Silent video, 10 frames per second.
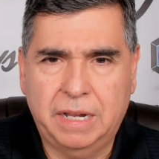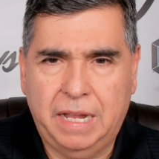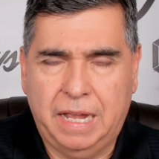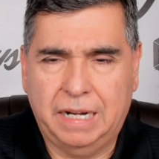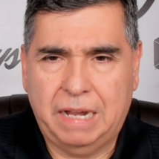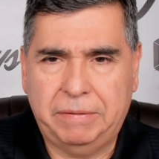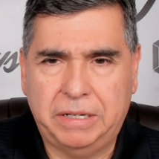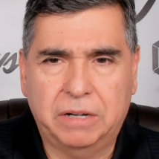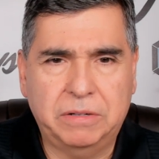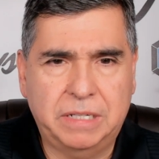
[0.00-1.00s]
and allowing
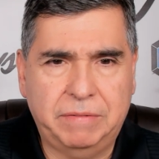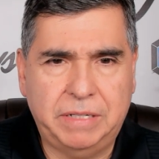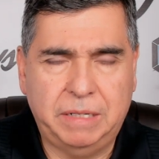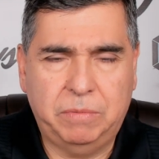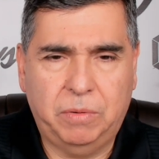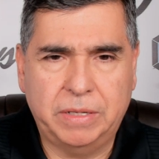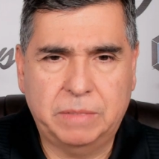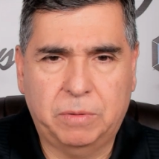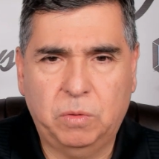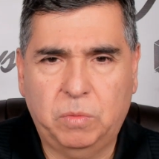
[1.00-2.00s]
117 points
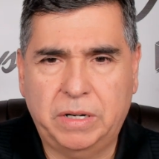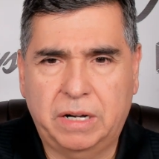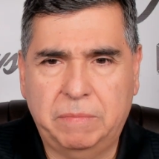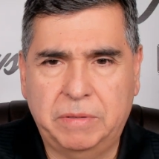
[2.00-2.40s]
per 100